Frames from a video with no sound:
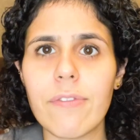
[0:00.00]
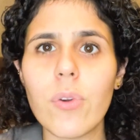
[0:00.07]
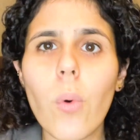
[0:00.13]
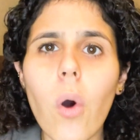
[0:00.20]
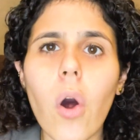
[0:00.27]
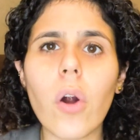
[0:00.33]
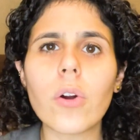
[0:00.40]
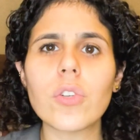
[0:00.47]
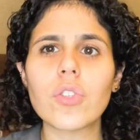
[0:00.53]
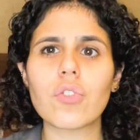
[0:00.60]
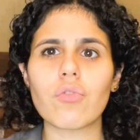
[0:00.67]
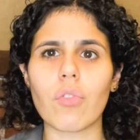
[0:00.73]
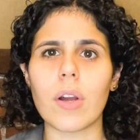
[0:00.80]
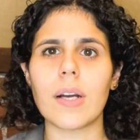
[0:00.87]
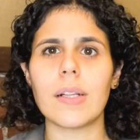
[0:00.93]
If you are
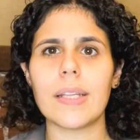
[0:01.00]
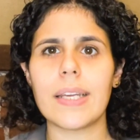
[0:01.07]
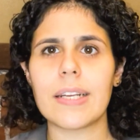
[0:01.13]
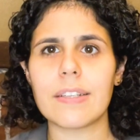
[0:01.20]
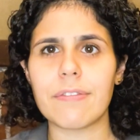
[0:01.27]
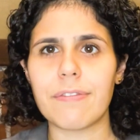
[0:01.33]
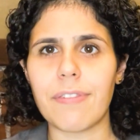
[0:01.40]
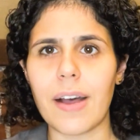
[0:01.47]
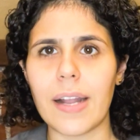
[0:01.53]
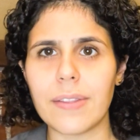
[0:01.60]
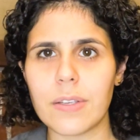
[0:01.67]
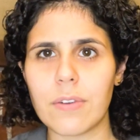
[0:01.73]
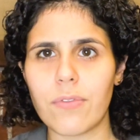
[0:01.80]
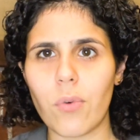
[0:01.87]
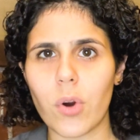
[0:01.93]
struggling to
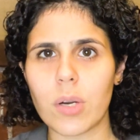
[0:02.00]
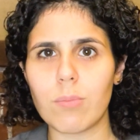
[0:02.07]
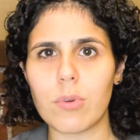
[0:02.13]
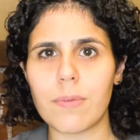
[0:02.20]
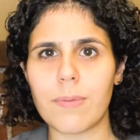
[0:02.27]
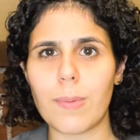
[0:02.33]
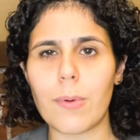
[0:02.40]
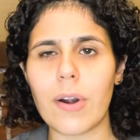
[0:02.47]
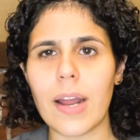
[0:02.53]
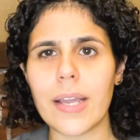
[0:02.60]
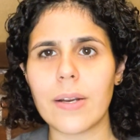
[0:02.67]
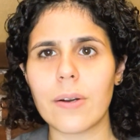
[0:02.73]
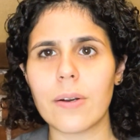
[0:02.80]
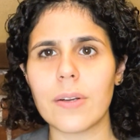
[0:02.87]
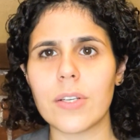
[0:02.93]
find an affordable
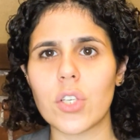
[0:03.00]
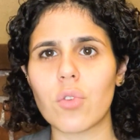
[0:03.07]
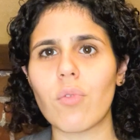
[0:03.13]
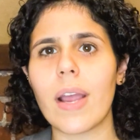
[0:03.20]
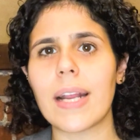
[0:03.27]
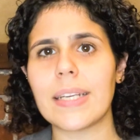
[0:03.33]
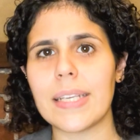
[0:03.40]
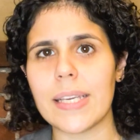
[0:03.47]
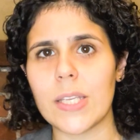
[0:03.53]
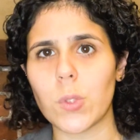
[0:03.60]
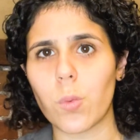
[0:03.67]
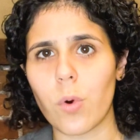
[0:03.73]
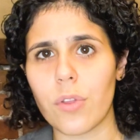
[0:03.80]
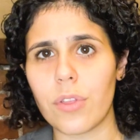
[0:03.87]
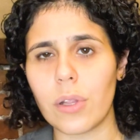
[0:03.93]
provider, Direct
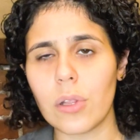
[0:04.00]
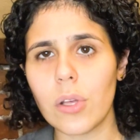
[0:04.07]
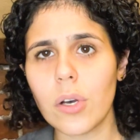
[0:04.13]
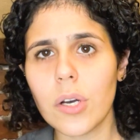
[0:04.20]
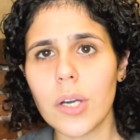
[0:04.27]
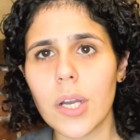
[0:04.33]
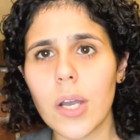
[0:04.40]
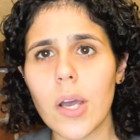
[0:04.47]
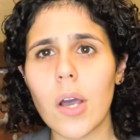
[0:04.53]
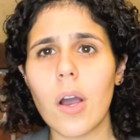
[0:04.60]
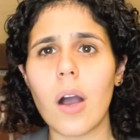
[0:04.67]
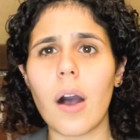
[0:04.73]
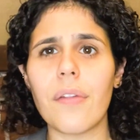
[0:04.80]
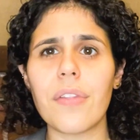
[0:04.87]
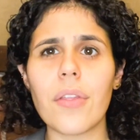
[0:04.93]
is worth a look.
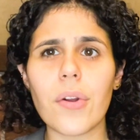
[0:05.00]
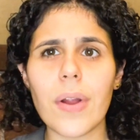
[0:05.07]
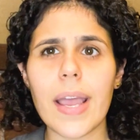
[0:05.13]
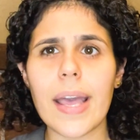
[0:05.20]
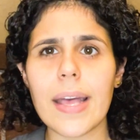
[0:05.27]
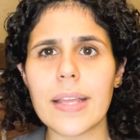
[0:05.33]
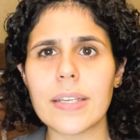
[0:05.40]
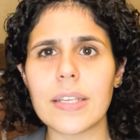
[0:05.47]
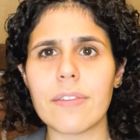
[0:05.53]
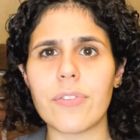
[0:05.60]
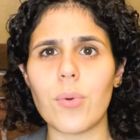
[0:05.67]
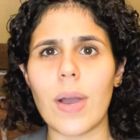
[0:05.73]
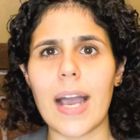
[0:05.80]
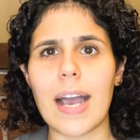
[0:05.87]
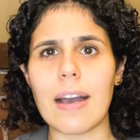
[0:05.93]
On the other hand, if
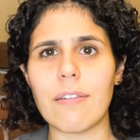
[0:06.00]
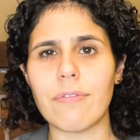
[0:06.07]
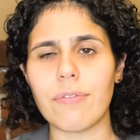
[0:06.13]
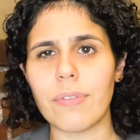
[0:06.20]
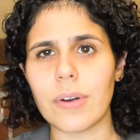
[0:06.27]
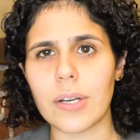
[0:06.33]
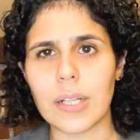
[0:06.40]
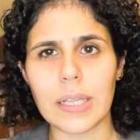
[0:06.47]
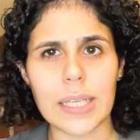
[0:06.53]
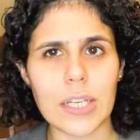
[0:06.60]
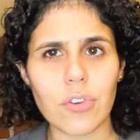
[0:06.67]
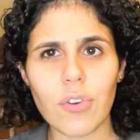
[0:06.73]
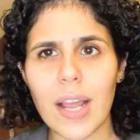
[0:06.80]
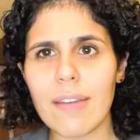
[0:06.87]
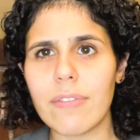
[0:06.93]
you have a
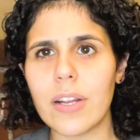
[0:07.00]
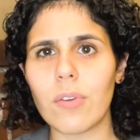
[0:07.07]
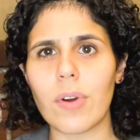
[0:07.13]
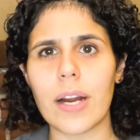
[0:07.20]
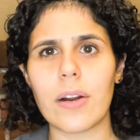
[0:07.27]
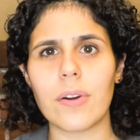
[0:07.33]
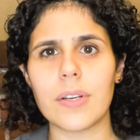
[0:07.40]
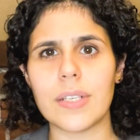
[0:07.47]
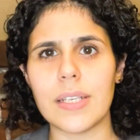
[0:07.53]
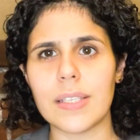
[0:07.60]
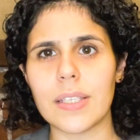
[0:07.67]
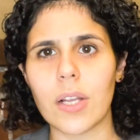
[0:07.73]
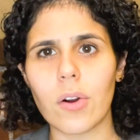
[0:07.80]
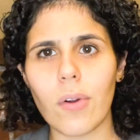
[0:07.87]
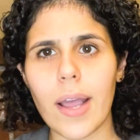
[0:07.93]
clean driving record,
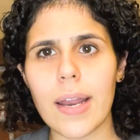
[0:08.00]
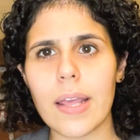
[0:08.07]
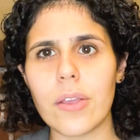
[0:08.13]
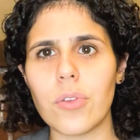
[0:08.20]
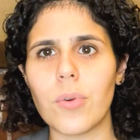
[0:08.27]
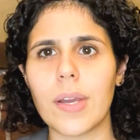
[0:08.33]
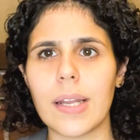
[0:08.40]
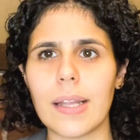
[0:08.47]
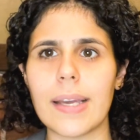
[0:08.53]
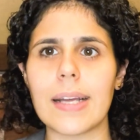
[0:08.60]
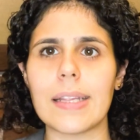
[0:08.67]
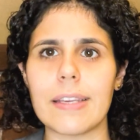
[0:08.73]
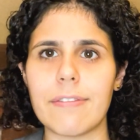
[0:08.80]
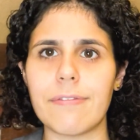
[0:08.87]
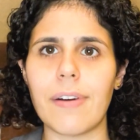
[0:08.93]
decent credit, you can
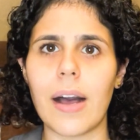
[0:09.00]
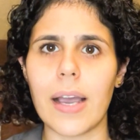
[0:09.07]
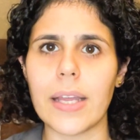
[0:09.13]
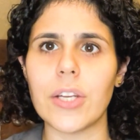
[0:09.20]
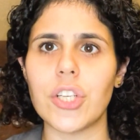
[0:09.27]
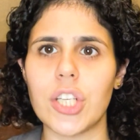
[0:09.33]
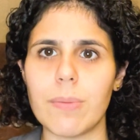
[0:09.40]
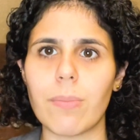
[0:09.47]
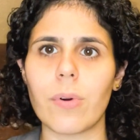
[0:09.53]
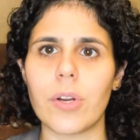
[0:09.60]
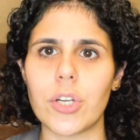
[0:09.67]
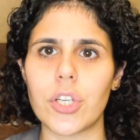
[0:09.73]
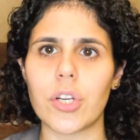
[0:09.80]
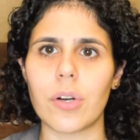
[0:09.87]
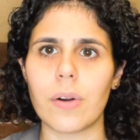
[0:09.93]
likely find cheaper
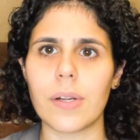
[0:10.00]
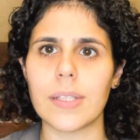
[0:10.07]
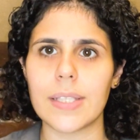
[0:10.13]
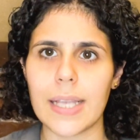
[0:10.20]
insurance